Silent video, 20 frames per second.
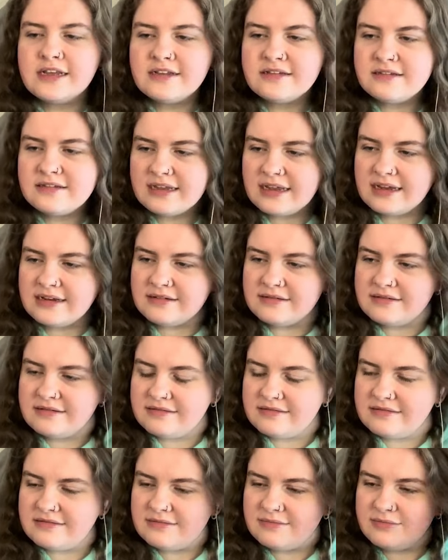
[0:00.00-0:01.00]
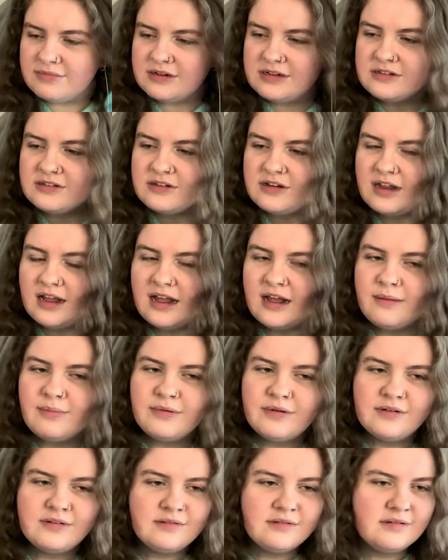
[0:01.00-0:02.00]
kiss then. But it's gonna
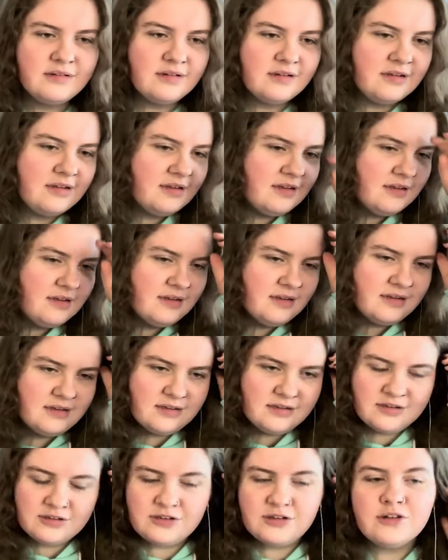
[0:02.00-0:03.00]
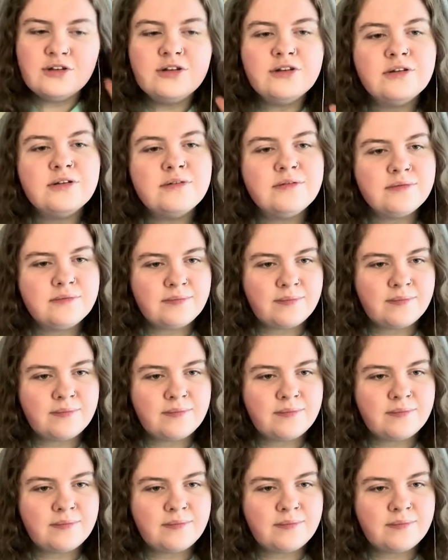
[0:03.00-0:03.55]
happen. Soon.